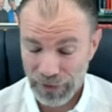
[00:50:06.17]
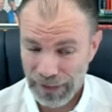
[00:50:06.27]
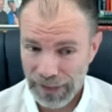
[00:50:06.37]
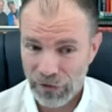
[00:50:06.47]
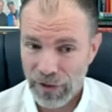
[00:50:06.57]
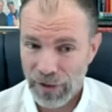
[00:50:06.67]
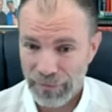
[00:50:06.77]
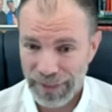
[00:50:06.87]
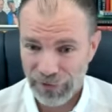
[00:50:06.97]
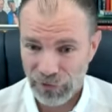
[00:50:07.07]
They didn't grow
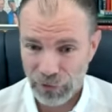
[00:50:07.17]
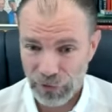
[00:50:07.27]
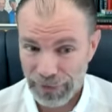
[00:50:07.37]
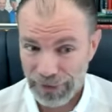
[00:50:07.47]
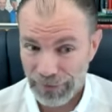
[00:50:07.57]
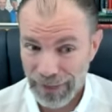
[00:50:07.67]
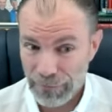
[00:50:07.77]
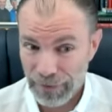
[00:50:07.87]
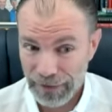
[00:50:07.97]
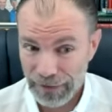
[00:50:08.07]
up next door to an
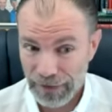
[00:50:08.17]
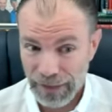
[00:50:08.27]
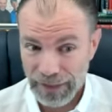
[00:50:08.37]
Olympian.